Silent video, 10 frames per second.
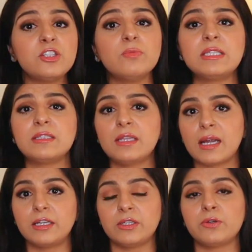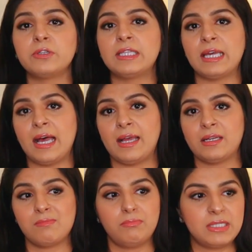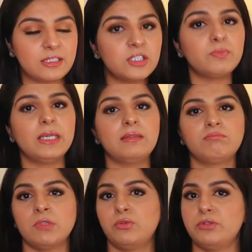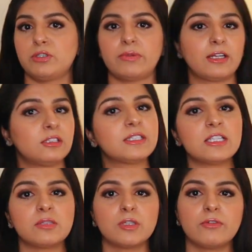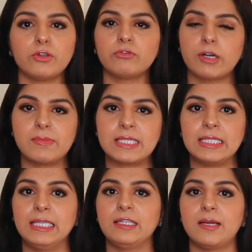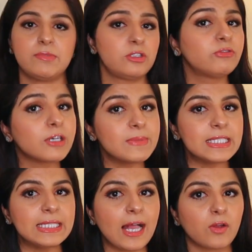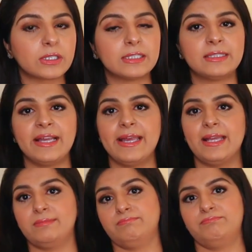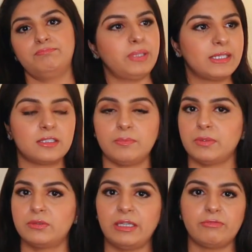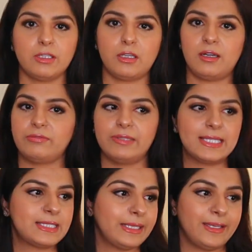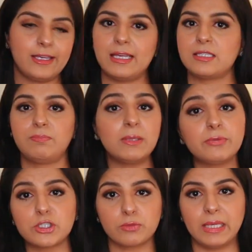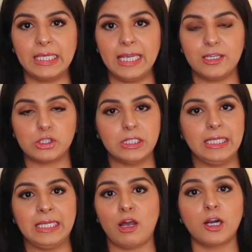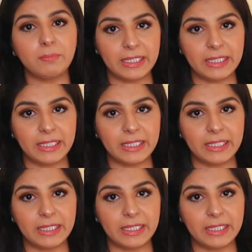assume a scenario that Mr. Smith, who's a regular customer of your pharmacy, comes to pharmacy counter and picks up a refill of, let's say, his blood pressure medication and heart